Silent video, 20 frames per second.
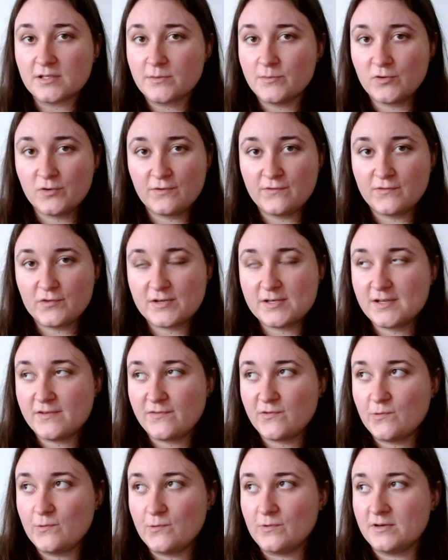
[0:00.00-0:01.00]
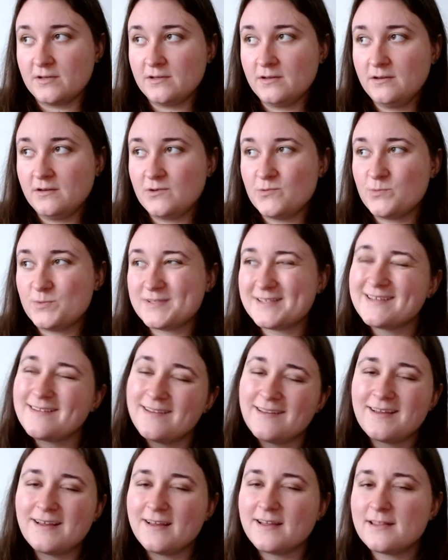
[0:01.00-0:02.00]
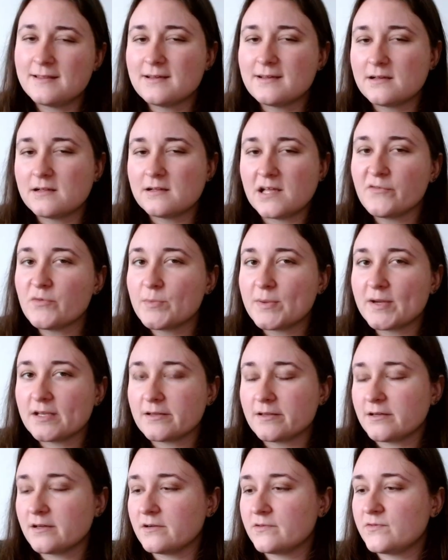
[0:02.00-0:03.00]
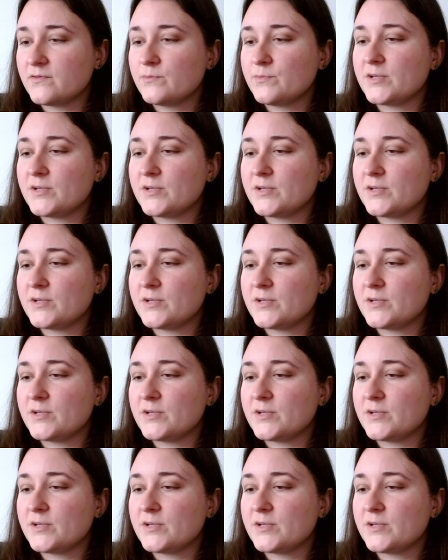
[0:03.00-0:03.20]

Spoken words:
I bought it for a different one and was like, I think I'll have about enough.